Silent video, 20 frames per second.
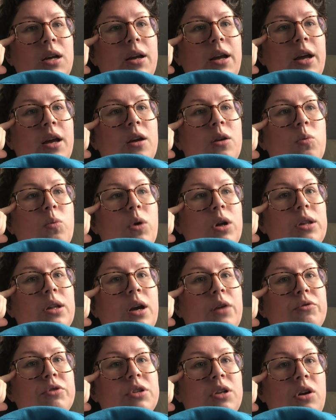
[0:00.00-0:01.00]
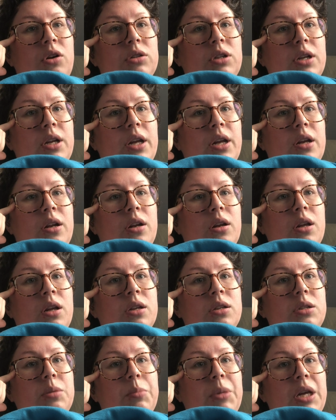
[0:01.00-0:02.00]
And what that resulted in
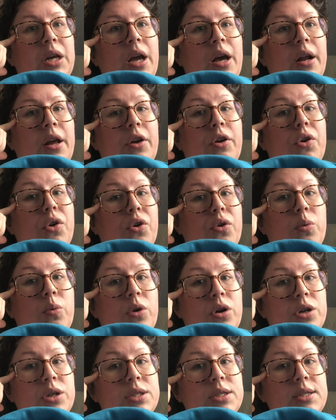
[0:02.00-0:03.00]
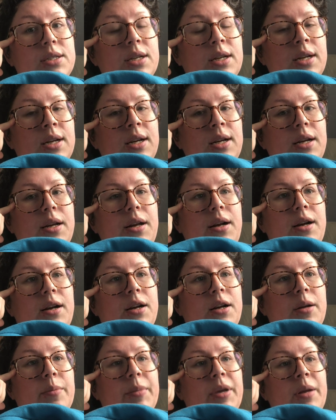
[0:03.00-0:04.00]
is me getting hurt worse,
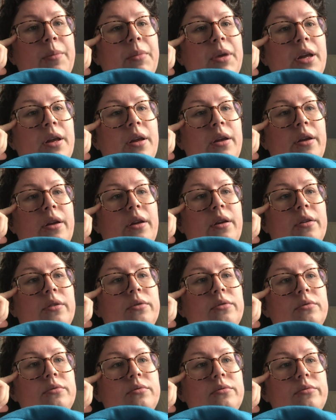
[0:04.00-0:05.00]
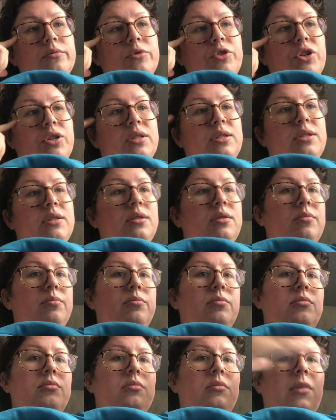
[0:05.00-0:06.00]
and me just
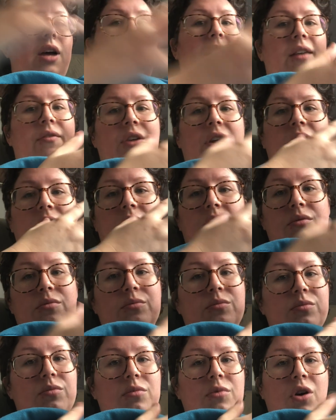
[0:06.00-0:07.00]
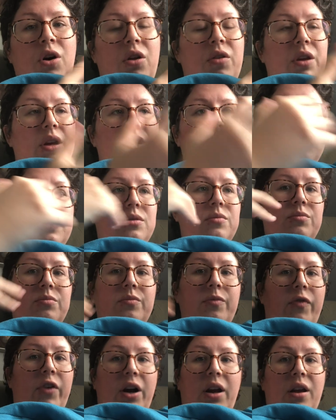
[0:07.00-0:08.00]
having all these
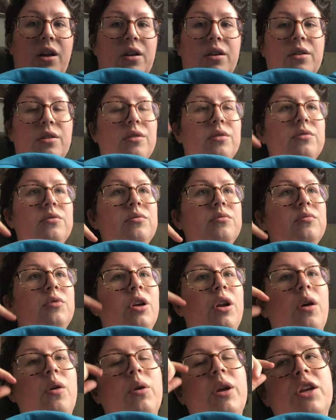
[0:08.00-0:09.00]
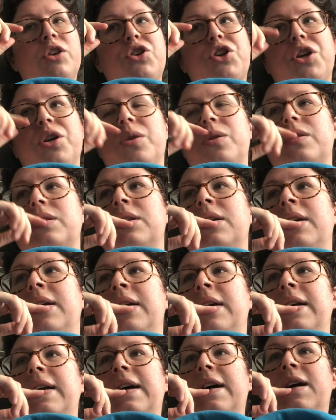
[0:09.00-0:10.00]
fucking, you know, issues,
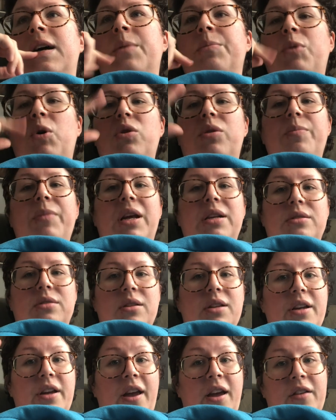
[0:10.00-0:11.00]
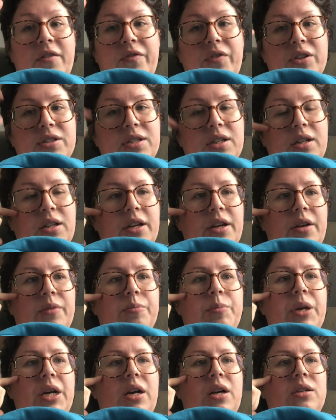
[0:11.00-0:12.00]
both mentally and physically,
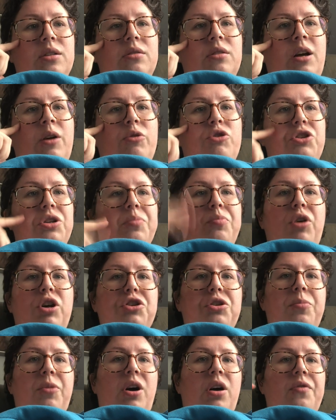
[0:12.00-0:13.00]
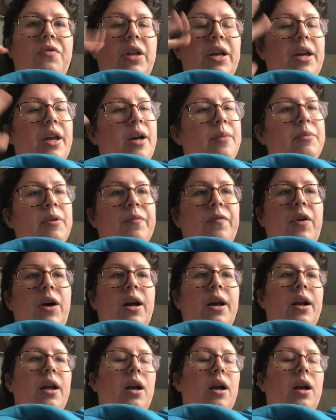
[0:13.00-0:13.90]
because I would just brush them off like, yep, I'm fine.